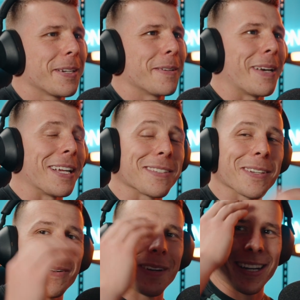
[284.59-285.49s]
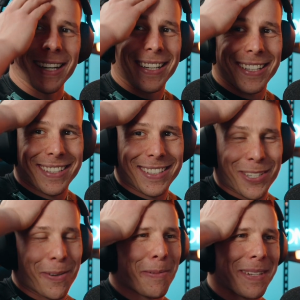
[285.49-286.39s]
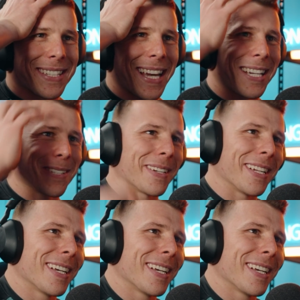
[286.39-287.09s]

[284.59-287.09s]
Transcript: Man, so many mistakes, but